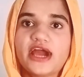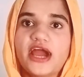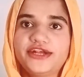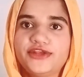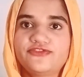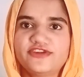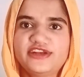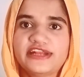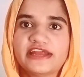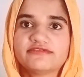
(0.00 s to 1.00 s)
at
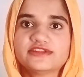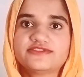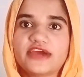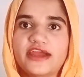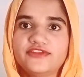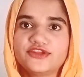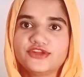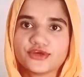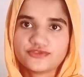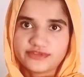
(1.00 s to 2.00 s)
different levels at the
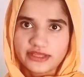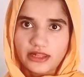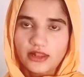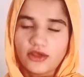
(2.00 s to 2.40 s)
nerve cell